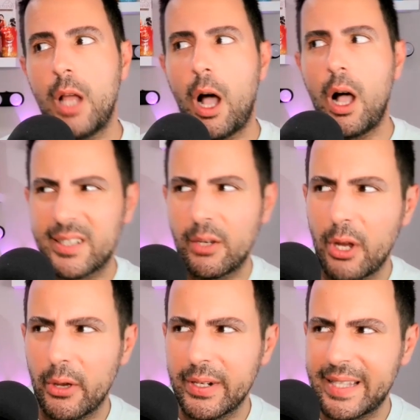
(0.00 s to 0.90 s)
also
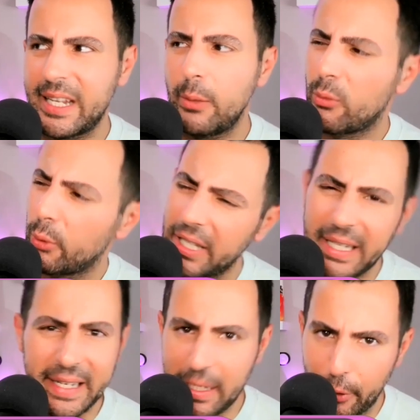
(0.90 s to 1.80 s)
noticed that he was really
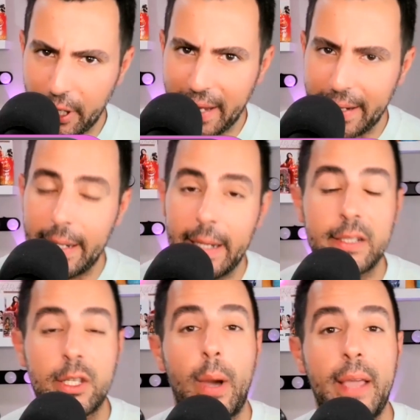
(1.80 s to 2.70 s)
inebriated. And
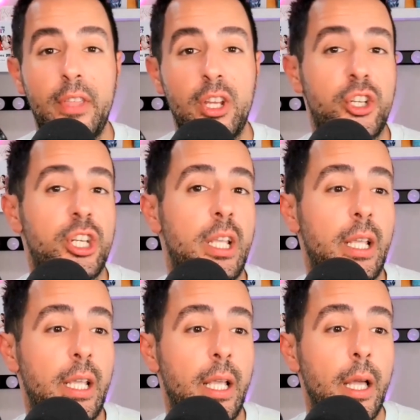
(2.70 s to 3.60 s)
so I think
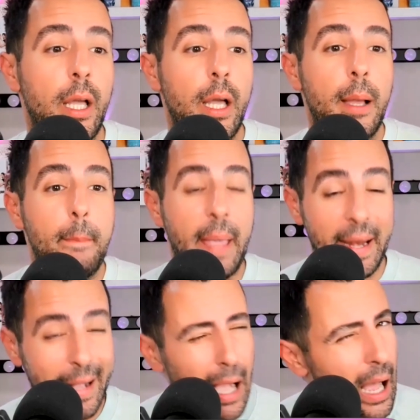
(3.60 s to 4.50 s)
she made
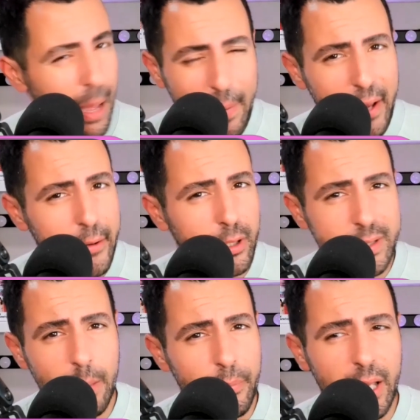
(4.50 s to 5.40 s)
a comment or
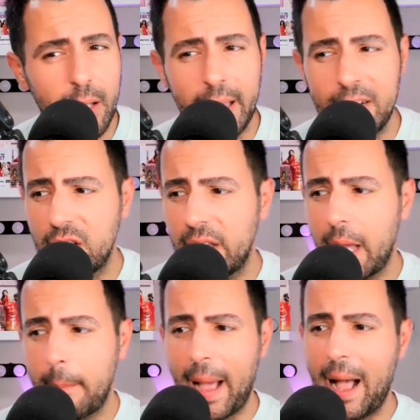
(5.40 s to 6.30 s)
something allegedly
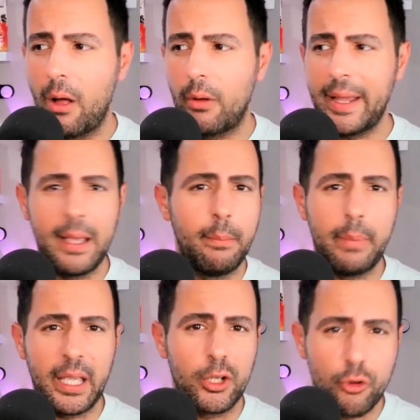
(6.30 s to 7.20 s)
about him
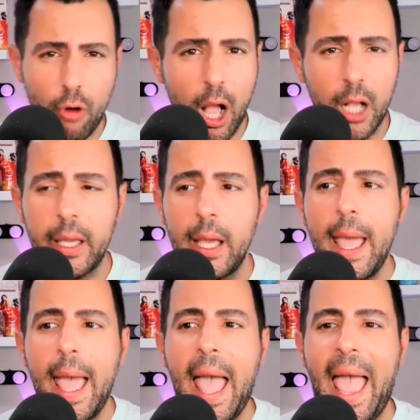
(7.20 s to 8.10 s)
being drunk.
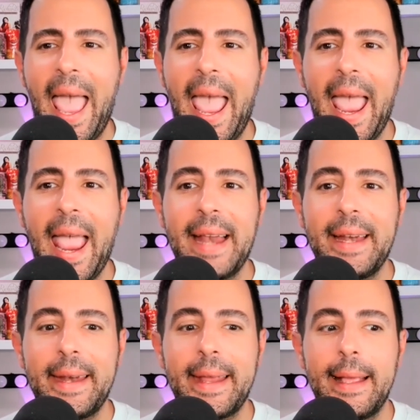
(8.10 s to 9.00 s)

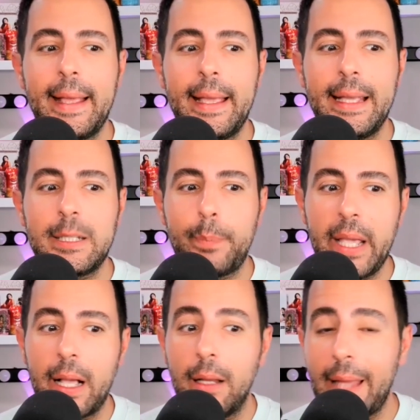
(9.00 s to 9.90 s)
And it's
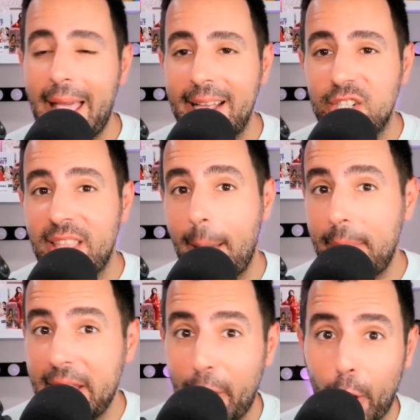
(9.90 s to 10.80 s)
being alleged
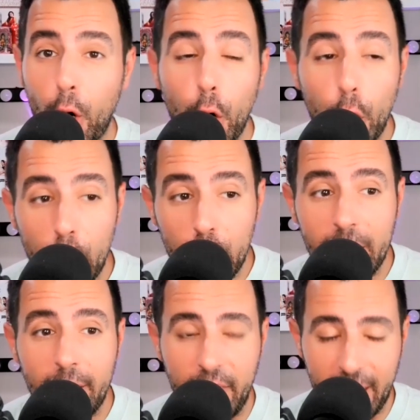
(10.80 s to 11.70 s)
that Peter
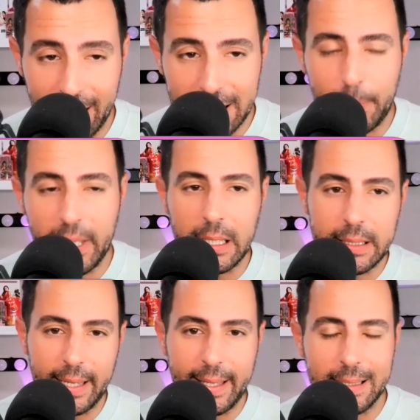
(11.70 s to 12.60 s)
heard this
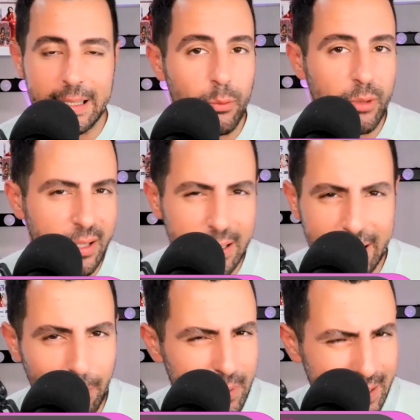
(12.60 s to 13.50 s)
because I guess he was in the
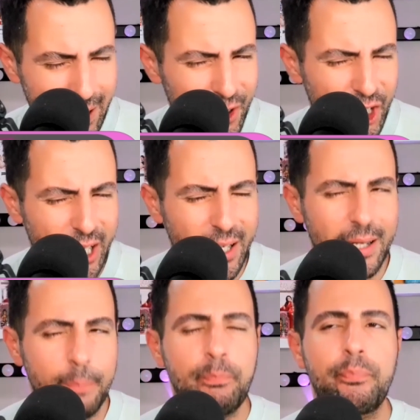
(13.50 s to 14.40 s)
same section,